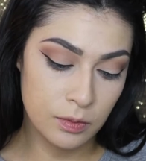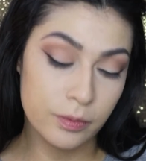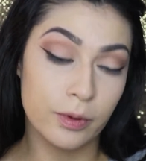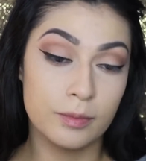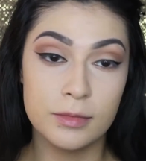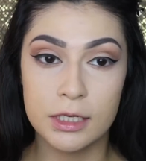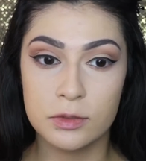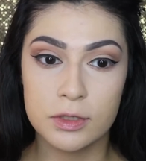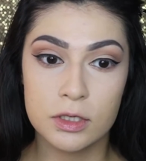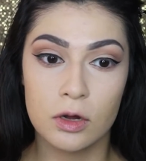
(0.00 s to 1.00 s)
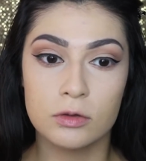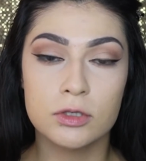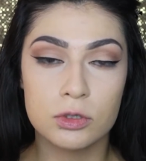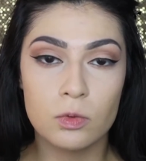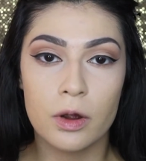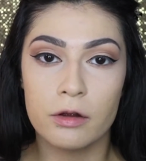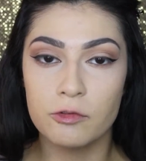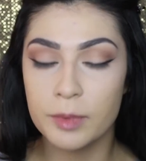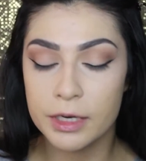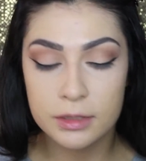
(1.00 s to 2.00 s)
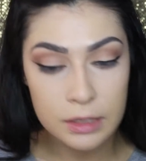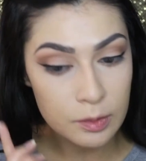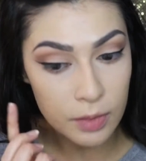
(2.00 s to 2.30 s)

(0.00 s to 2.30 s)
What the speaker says: This one's called Swerve, but it's their